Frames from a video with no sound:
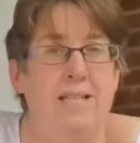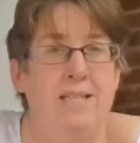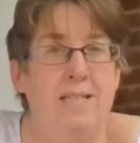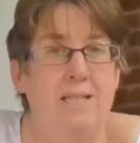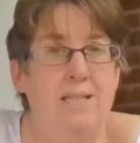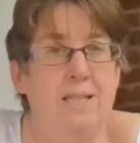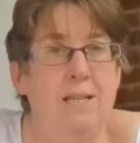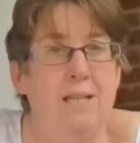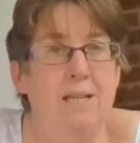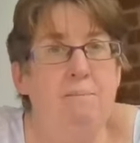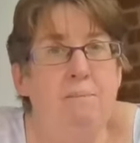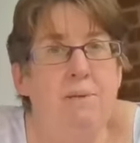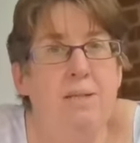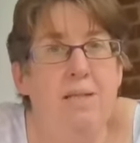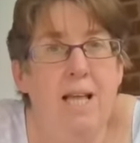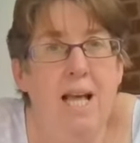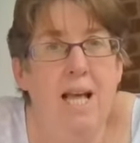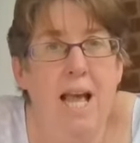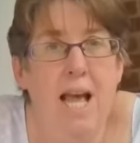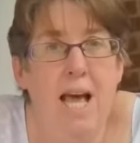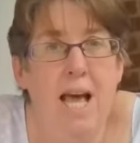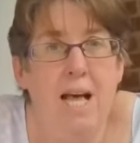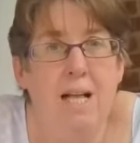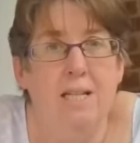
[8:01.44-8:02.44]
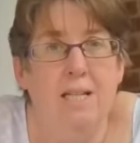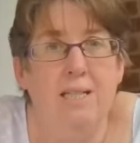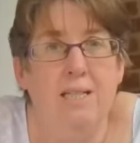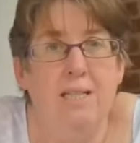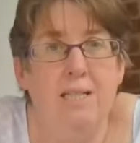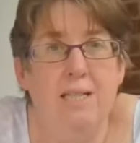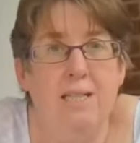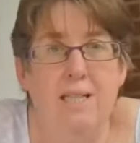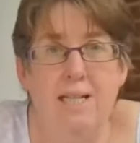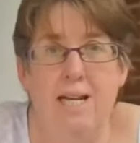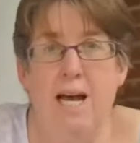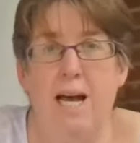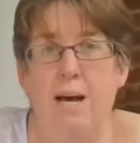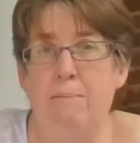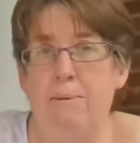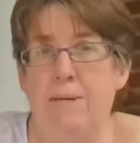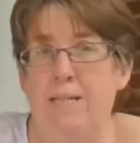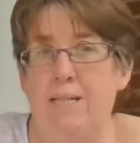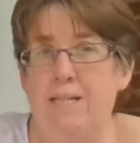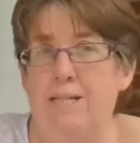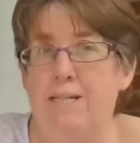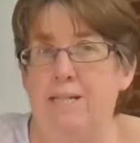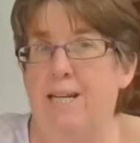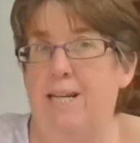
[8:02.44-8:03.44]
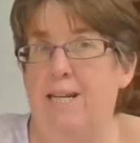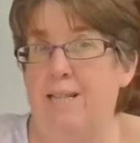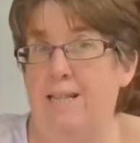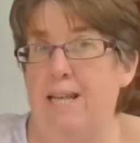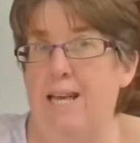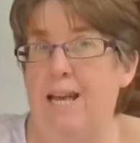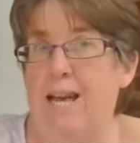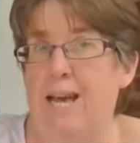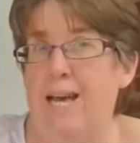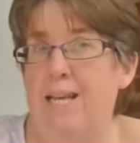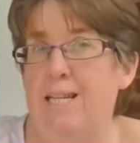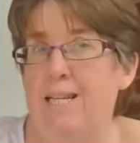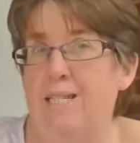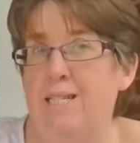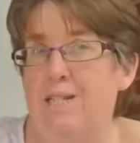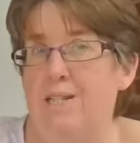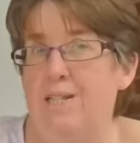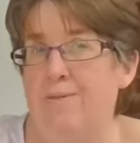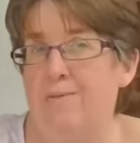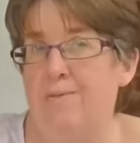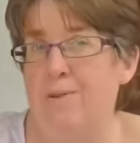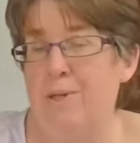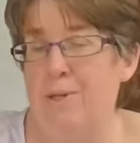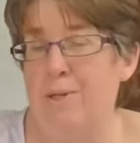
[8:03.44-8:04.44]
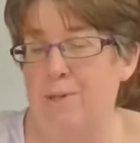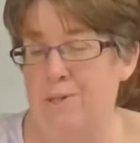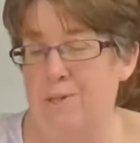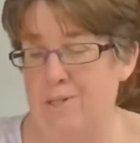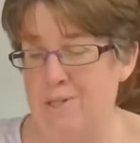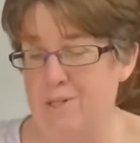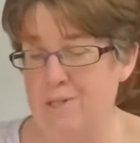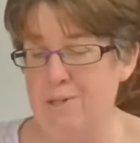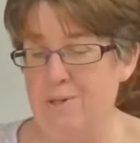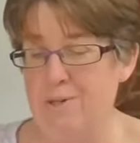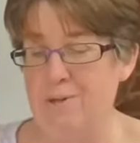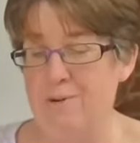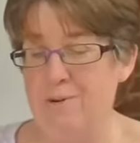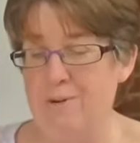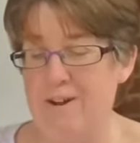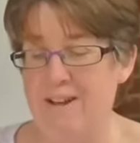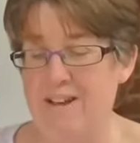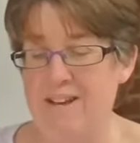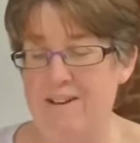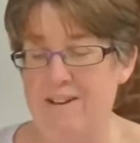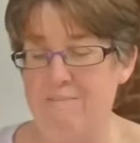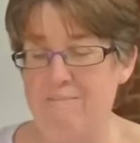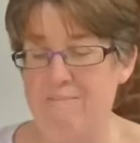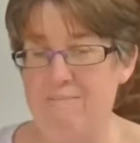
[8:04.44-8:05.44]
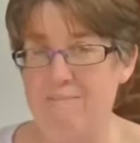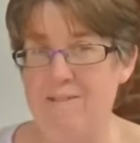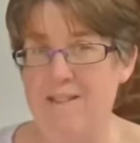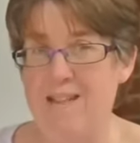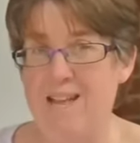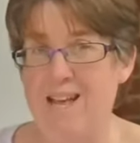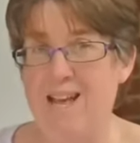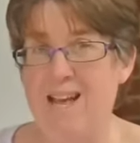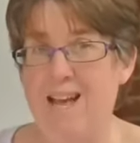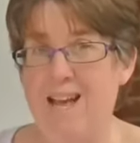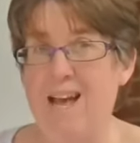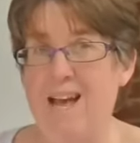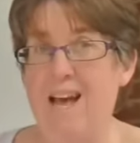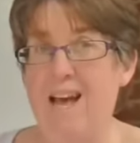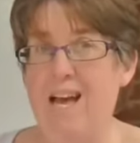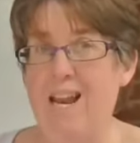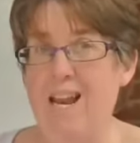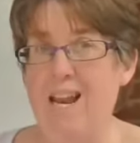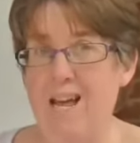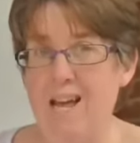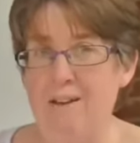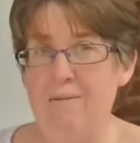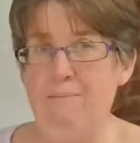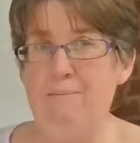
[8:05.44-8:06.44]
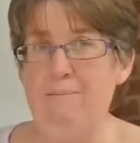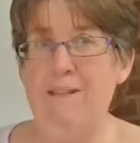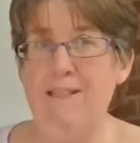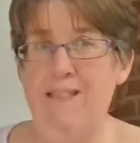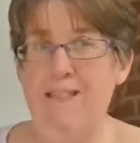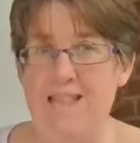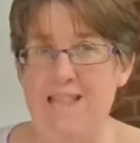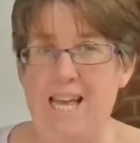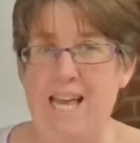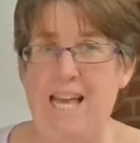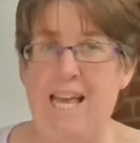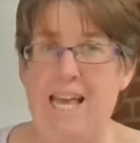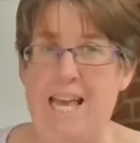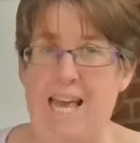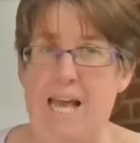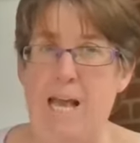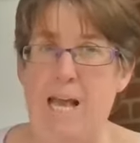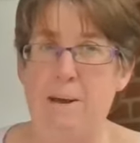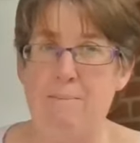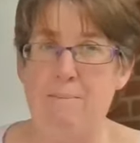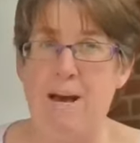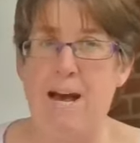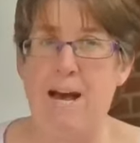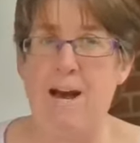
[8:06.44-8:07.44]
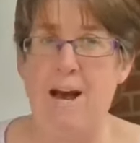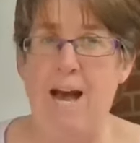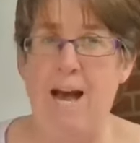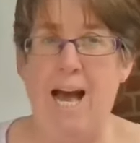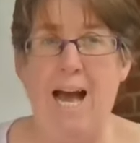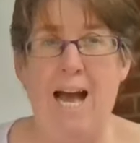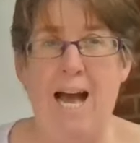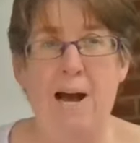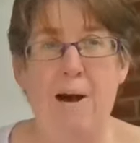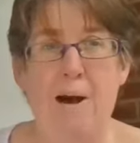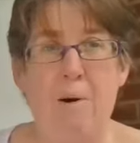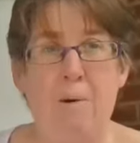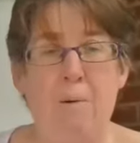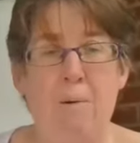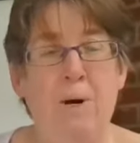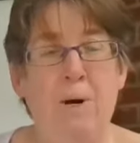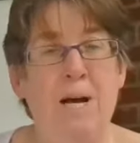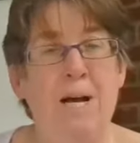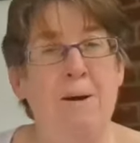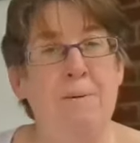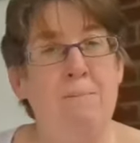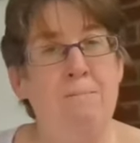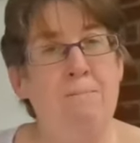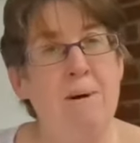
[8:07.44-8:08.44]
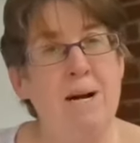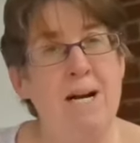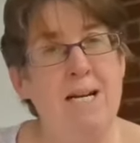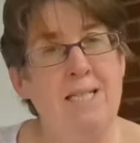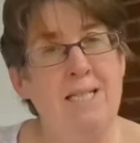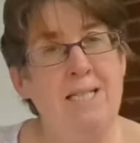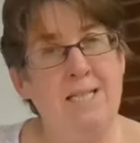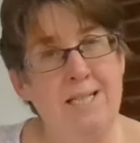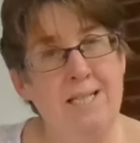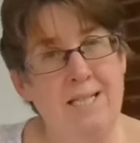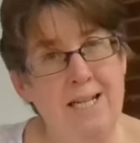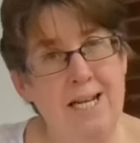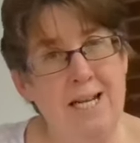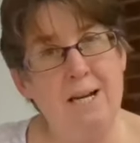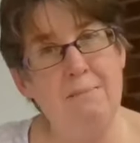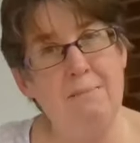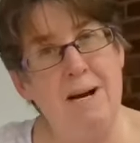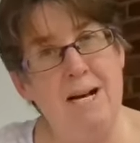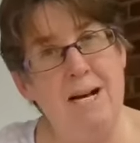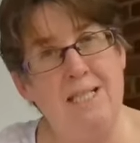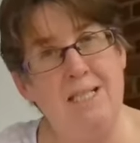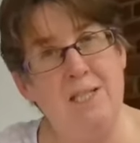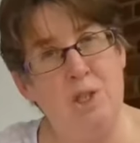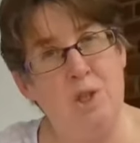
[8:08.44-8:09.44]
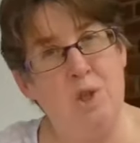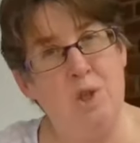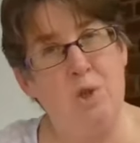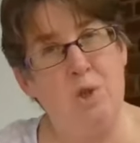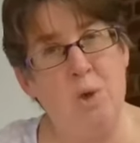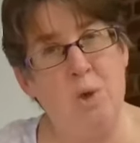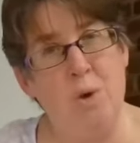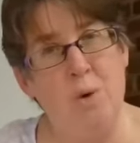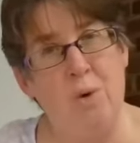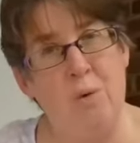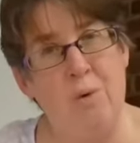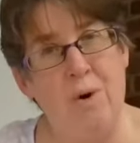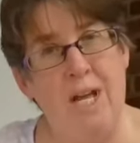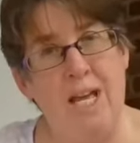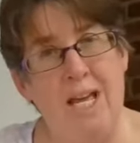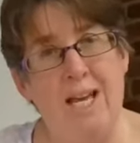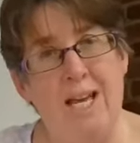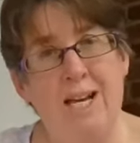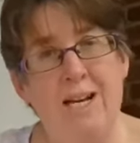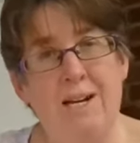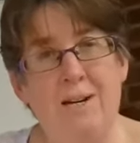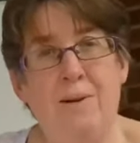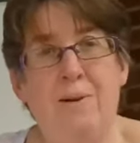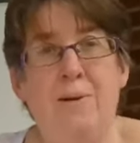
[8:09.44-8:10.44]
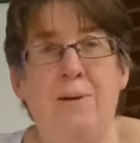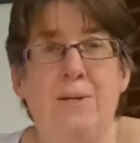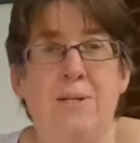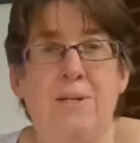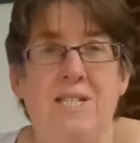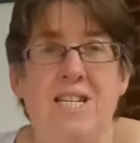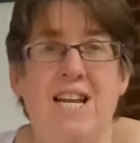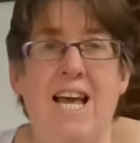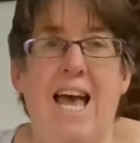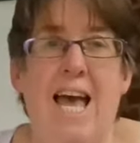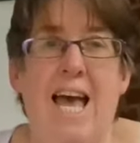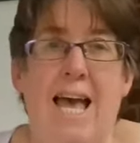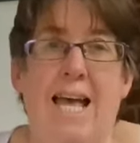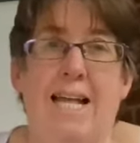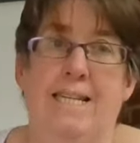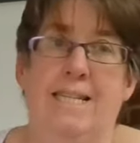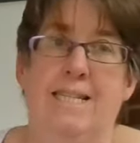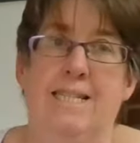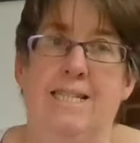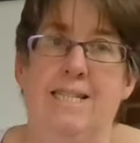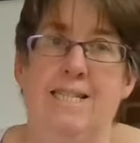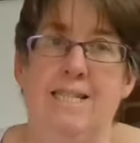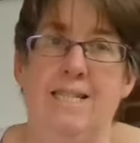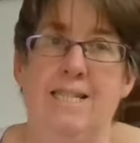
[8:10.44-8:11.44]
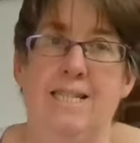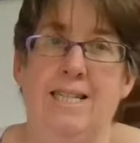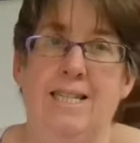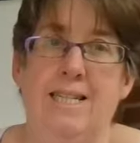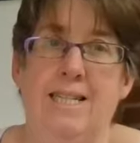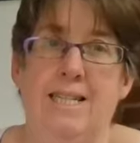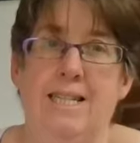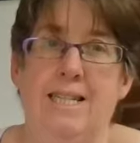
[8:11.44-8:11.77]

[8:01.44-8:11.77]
something else had happened at the end of your story? And I've been thinking about how my Stickman story could end.